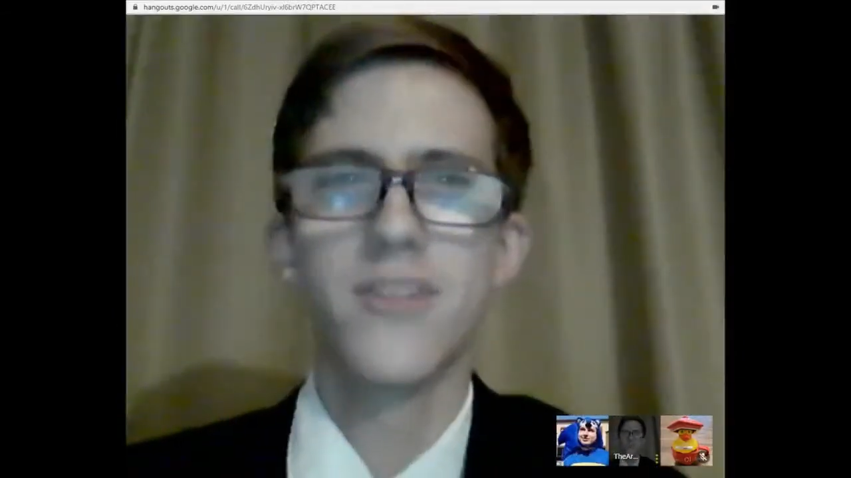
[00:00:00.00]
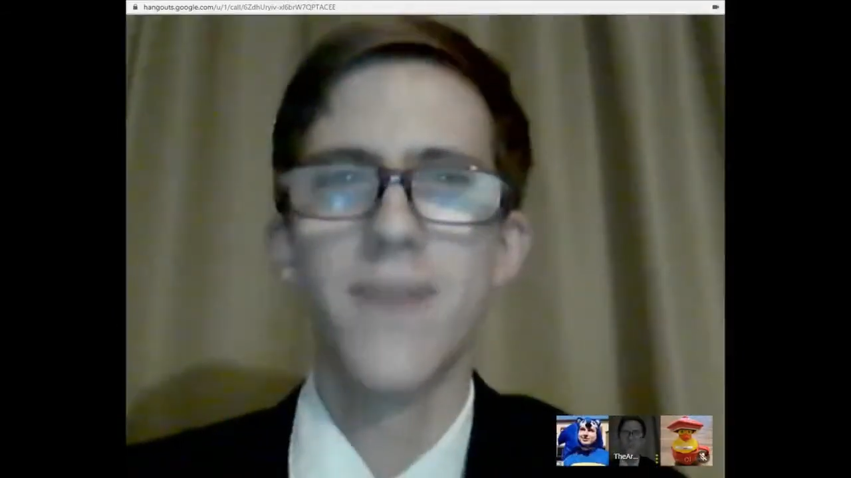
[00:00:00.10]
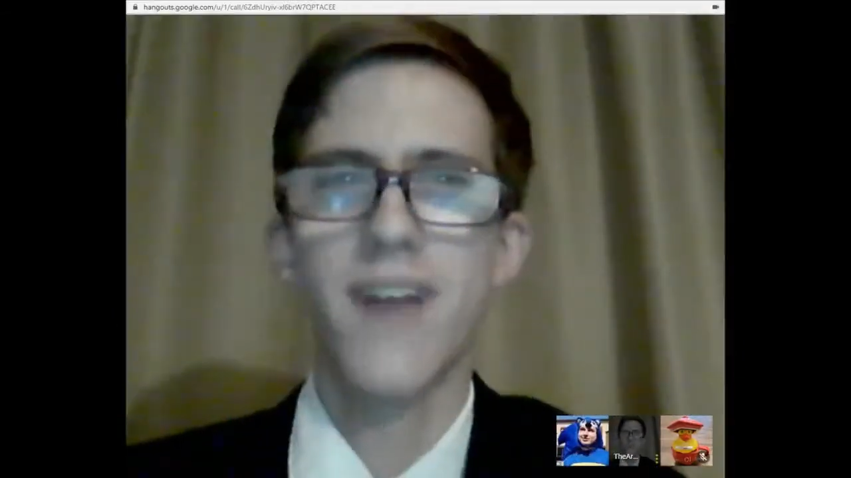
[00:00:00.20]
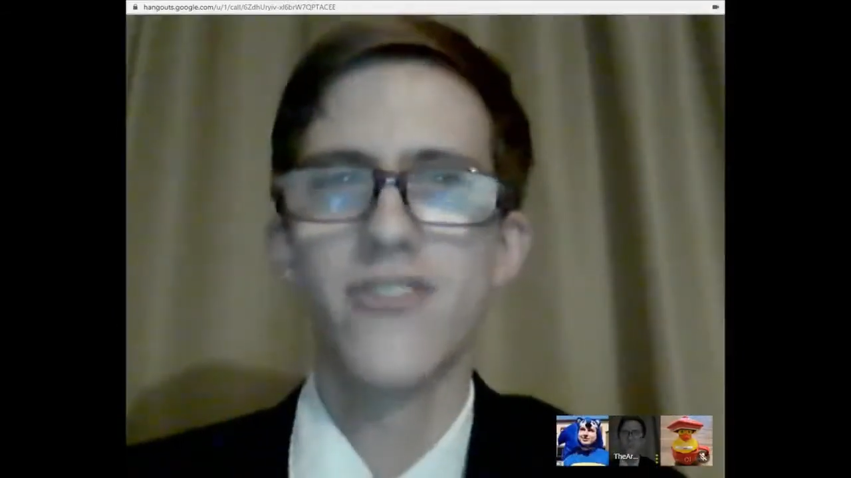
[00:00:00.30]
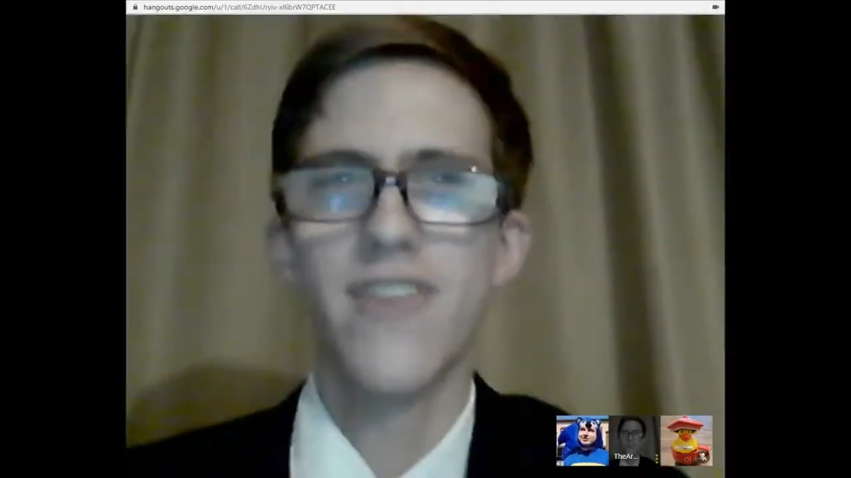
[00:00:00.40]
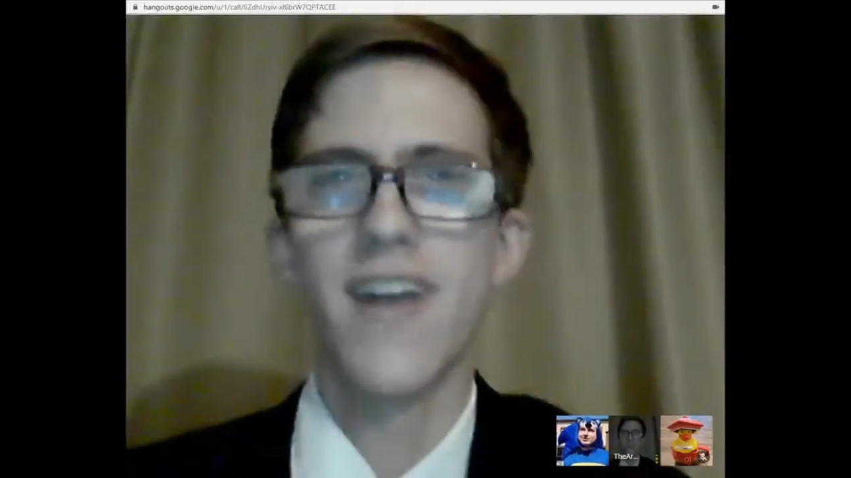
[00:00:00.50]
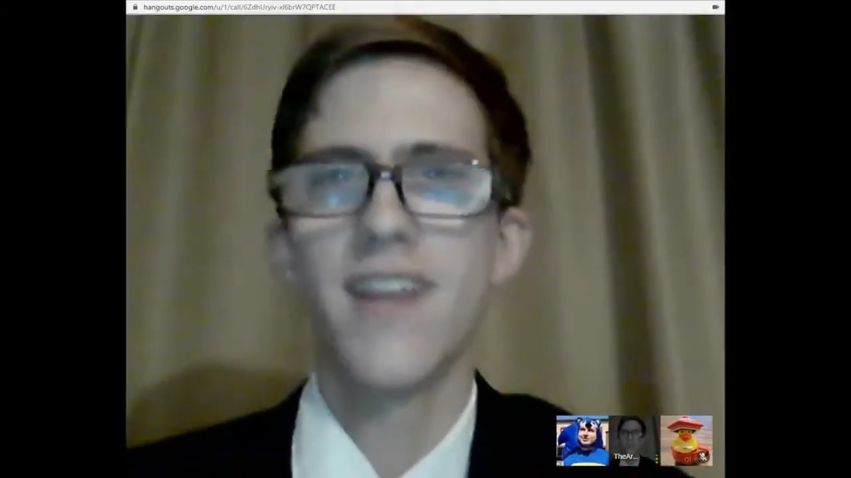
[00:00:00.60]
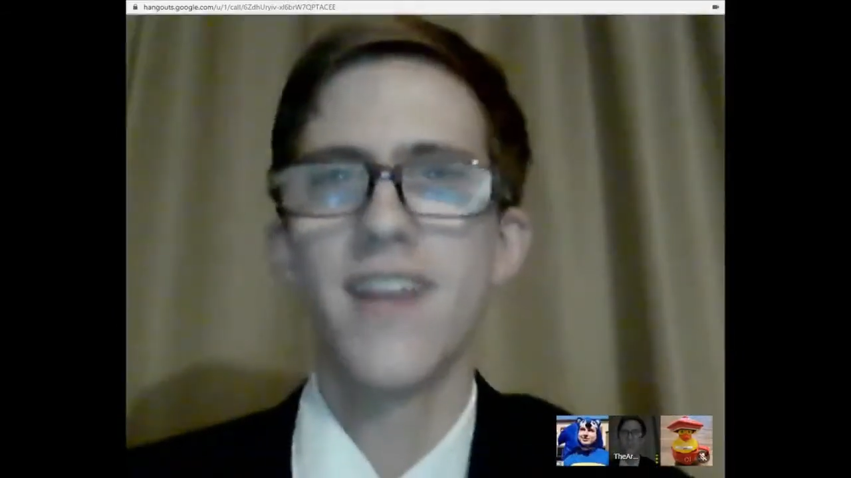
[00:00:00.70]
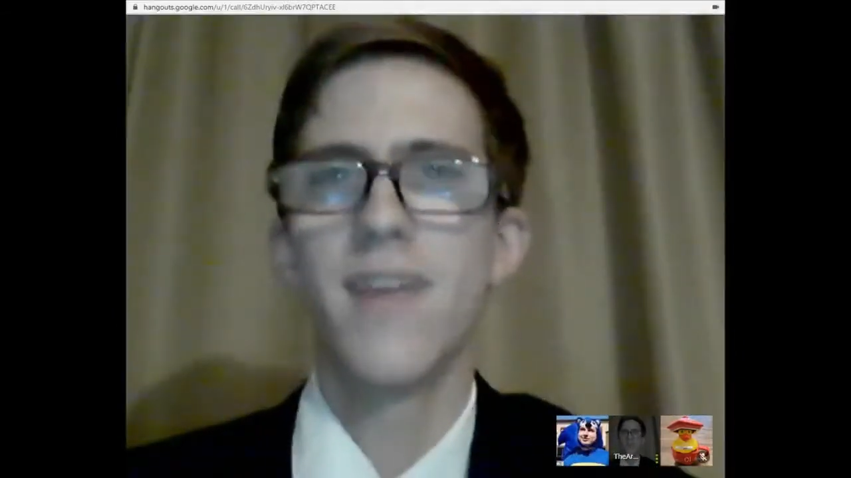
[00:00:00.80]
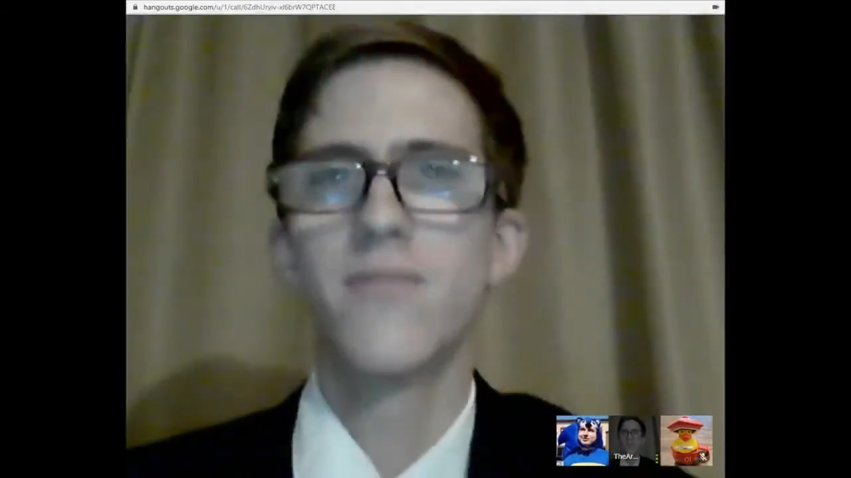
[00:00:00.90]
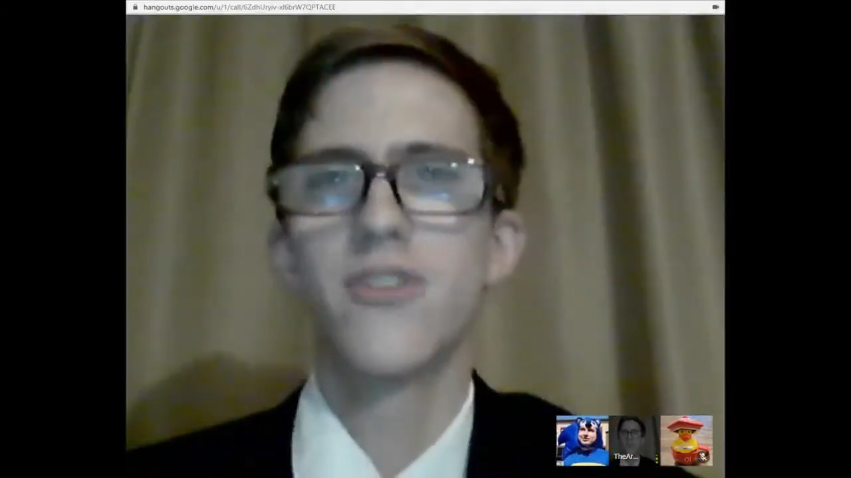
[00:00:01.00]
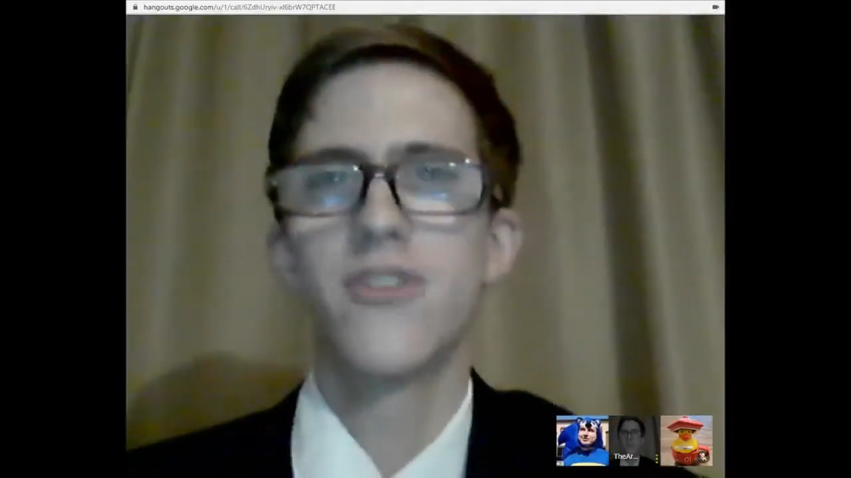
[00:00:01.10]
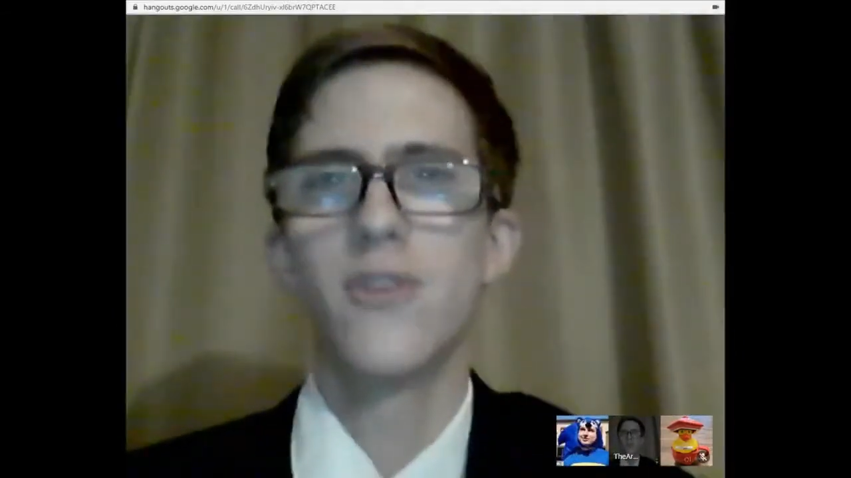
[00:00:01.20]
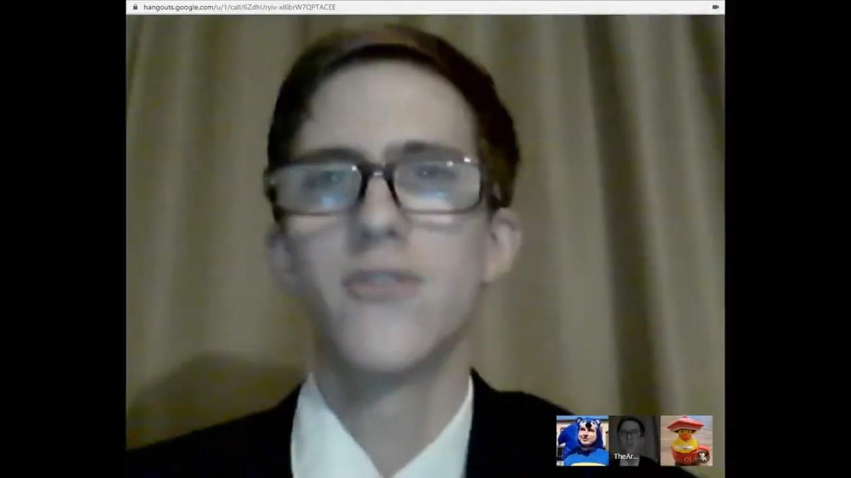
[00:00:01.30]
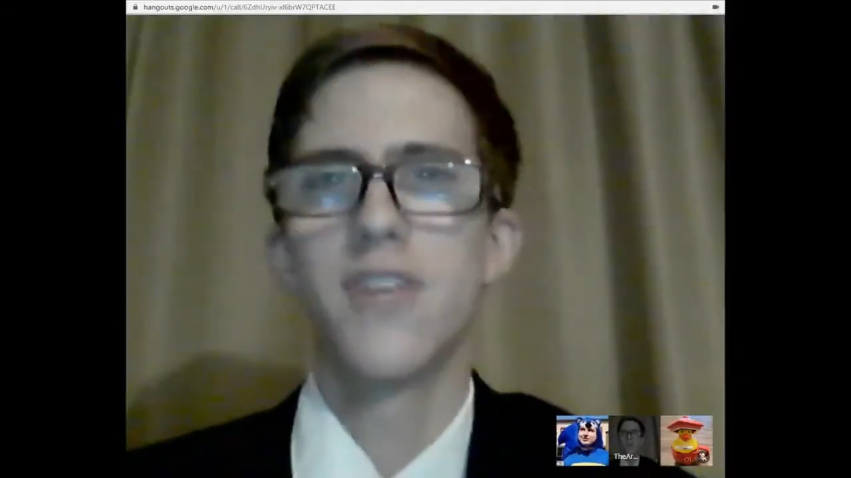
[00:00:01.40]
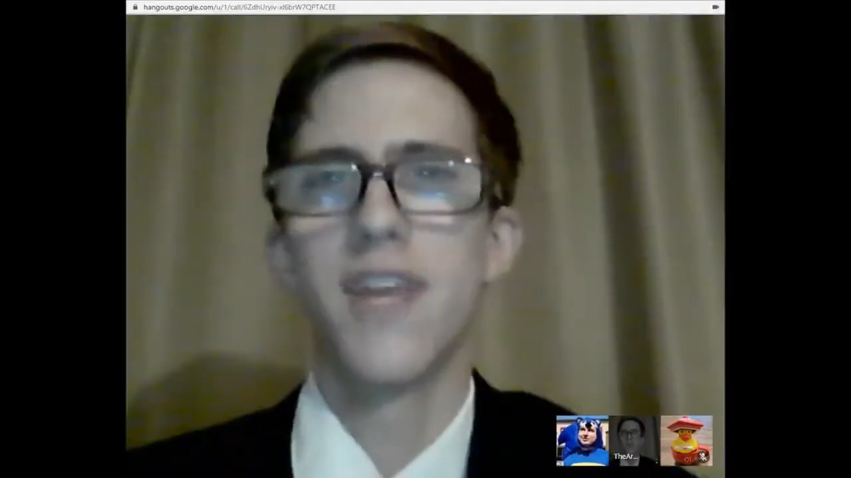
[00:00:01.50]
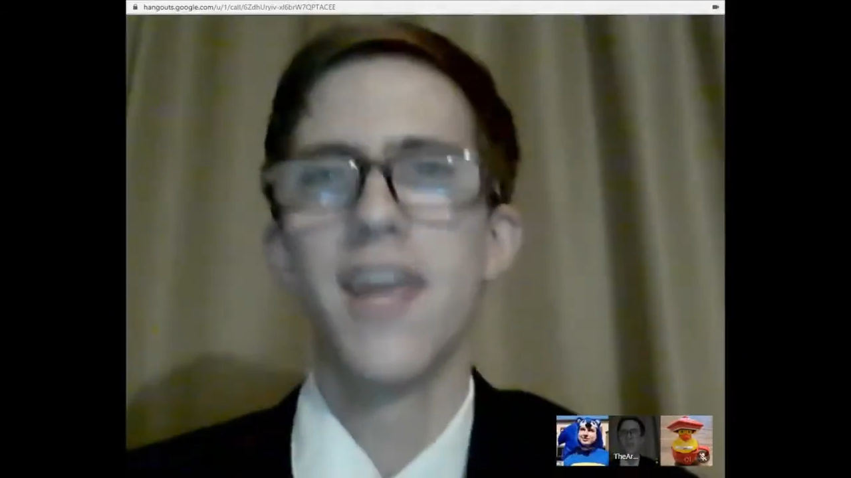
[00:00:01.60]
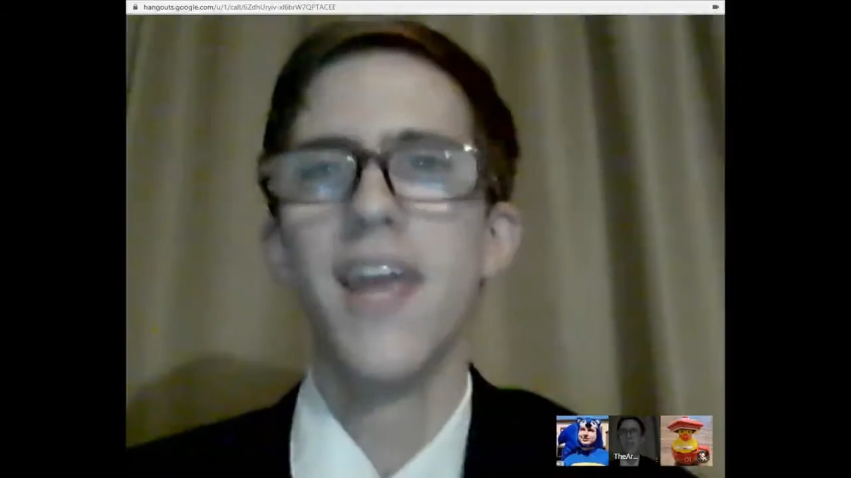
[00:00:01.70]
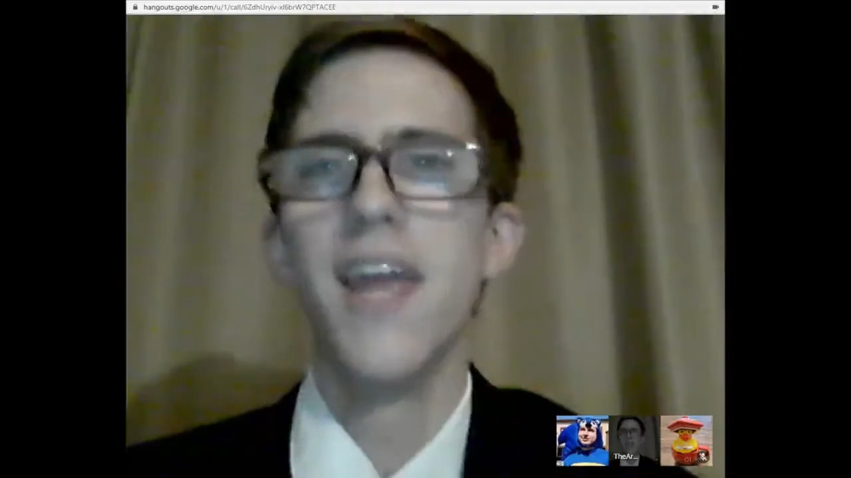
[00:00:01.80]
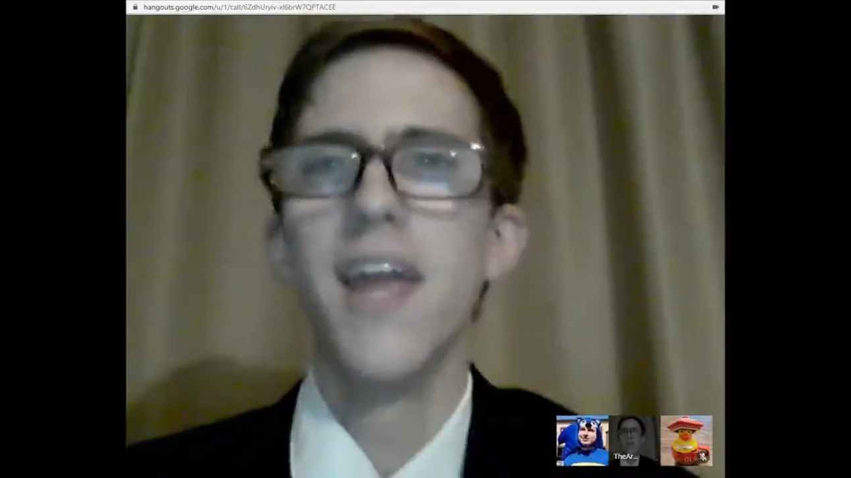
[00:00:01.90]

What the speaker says: just imagine that, him just using,